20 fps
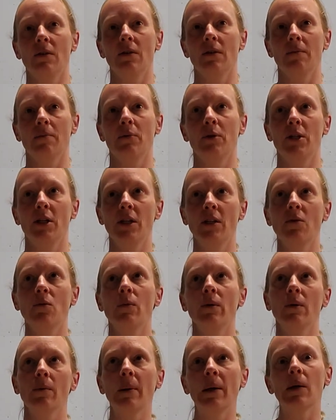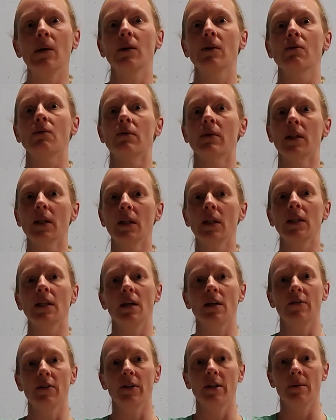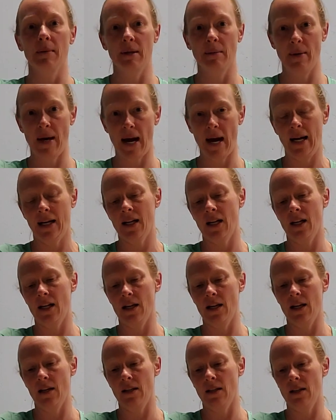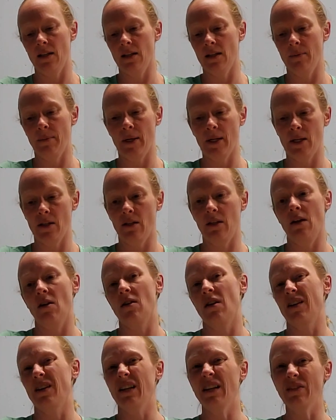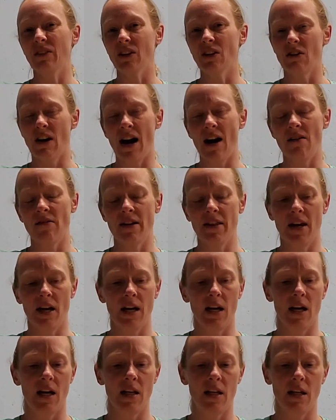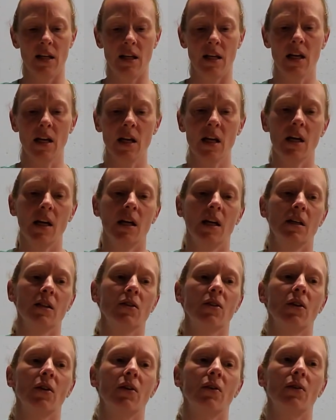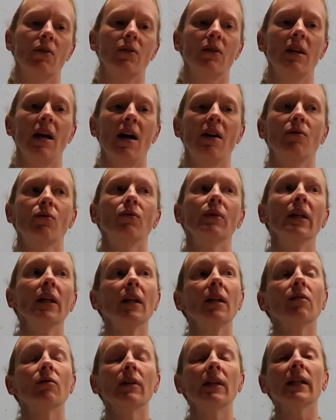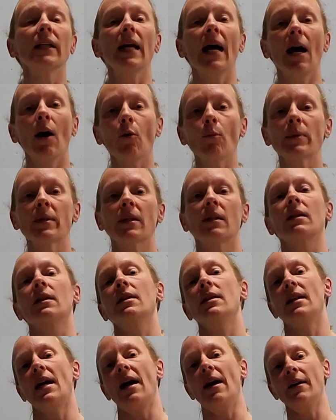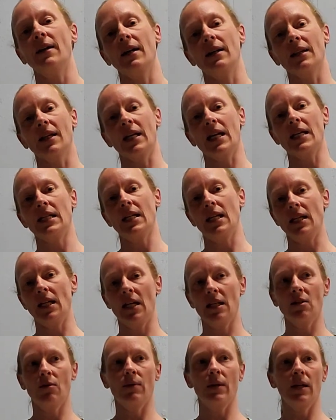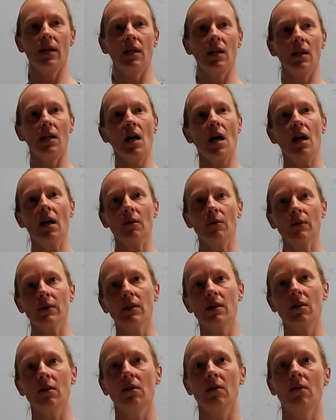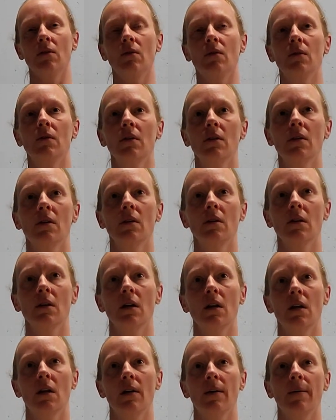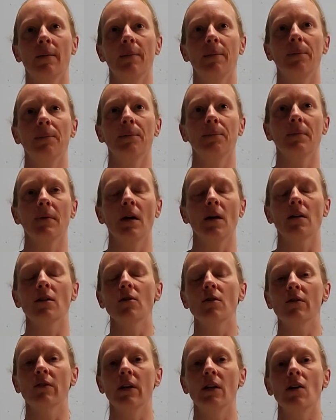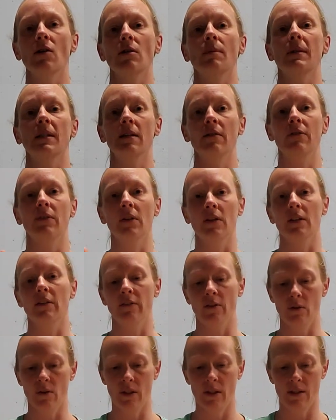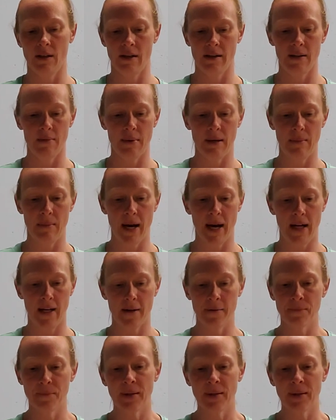pushing the wheelbarrow is really tough on your mid-back, and especially on uneven ground and that kind of thing. So that really, really helps that. And like I said, next week I will do, I'll do a video specifically focused on the mid-back.